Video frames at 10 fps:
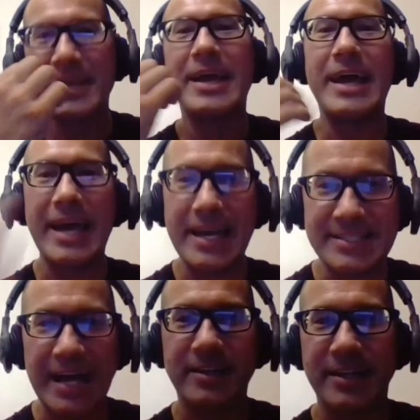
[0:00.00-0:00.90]
her
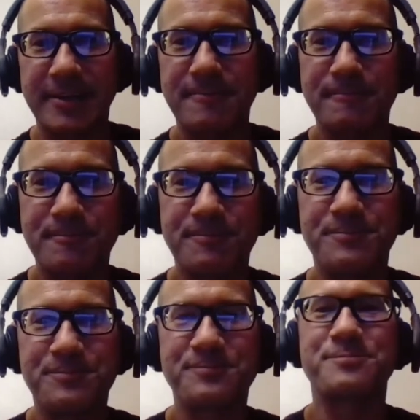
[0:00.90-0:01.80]
face just
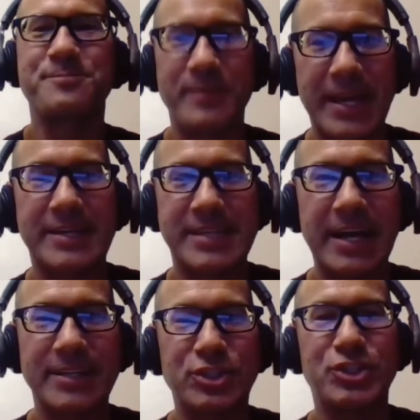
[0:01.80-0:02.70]
explodes. She's just filled